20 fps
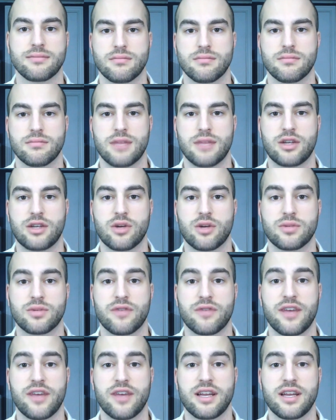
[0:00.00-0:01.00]
In terms
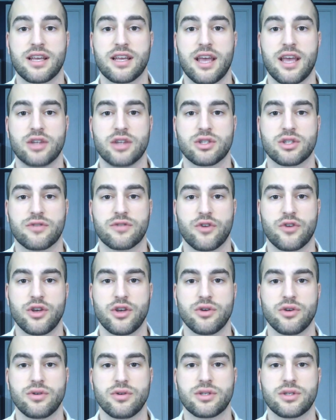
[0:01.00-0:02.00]
of indications for
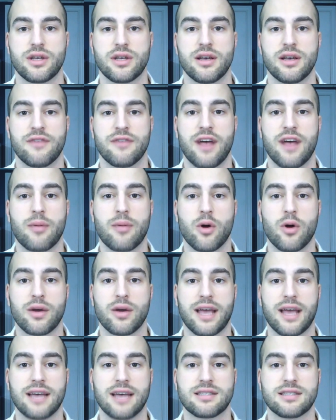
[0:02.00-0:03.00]
use, valproic
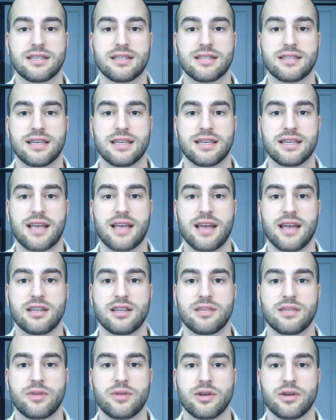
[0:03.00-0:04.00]
acid is indicated
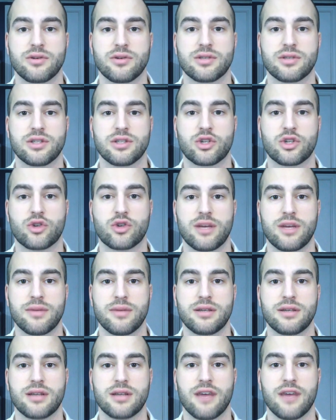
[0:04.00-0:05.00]
to be used in the
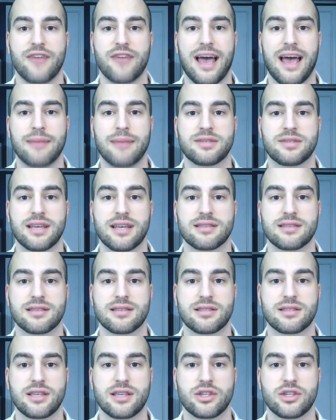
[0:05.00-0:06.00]
treatment of absence
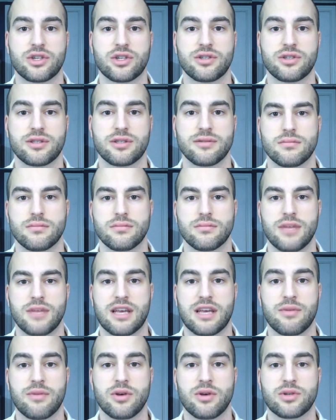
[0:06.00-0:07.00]
seizures. It can
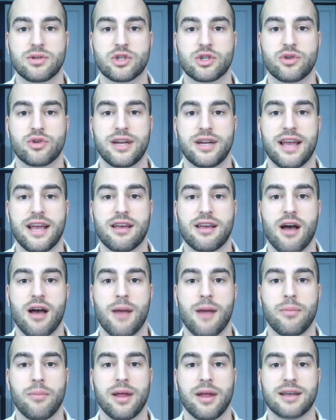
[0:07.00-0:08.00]
be used to treat a
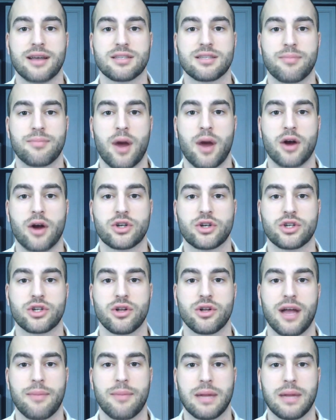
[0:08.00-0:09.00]
complex partial
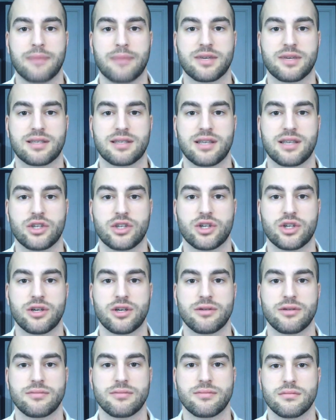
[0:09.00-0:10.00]
epileptic seizure.
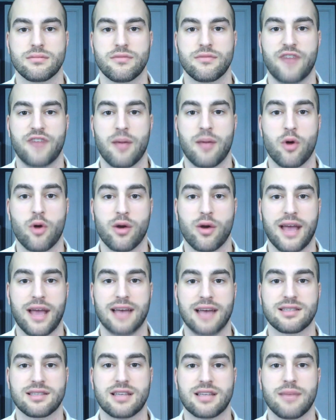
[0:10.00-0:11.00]
Valproic
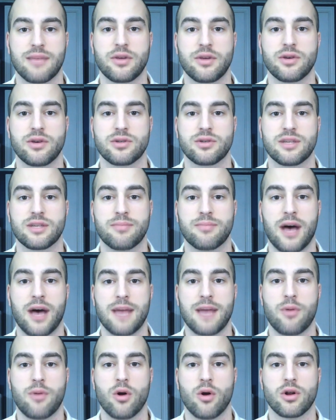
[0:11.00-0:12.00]
acid can be used in
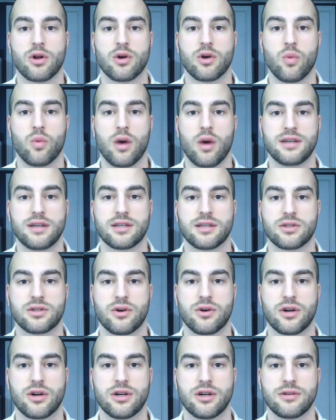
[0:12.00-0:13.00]
bipolar 1
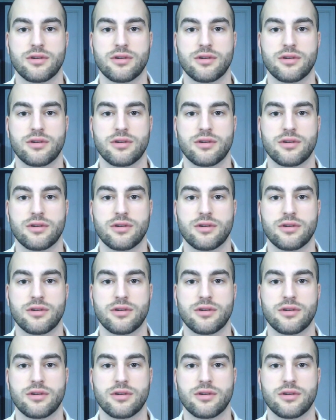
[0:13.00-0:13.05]
disorder,